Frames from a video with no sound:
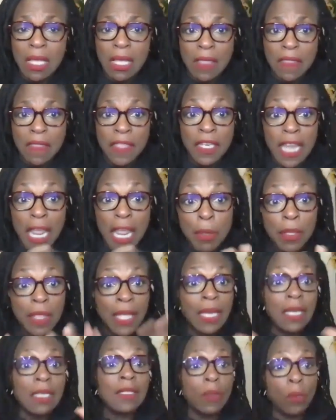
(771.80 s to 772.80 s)
the neighbor that
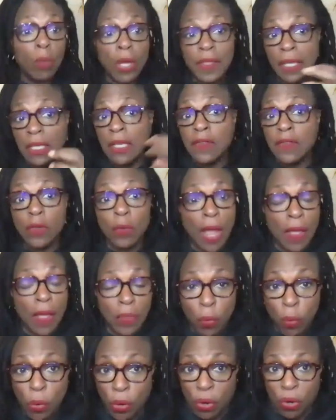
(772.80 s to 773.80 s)
is the one that lives around the
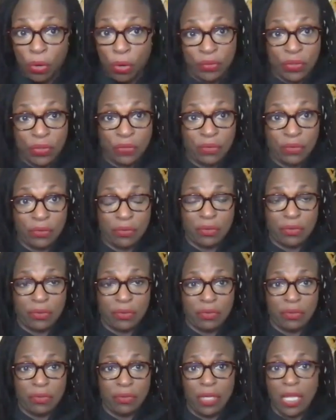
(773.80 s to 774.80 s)
world
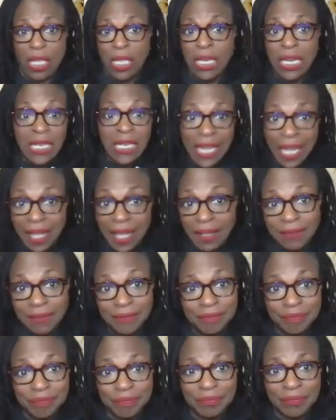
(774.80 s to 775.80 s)
in India,
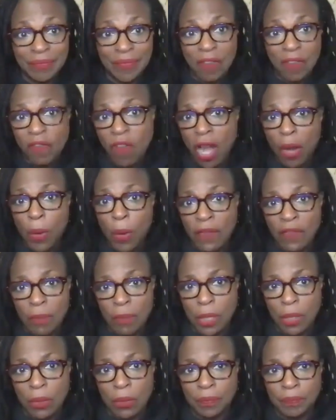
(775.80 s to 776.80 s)
far away from
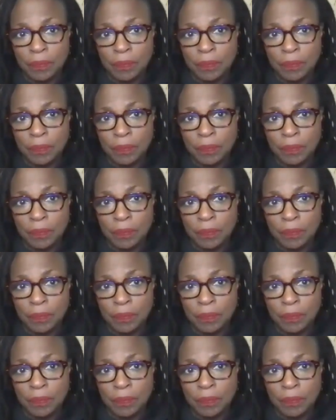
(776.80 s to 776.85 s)
you.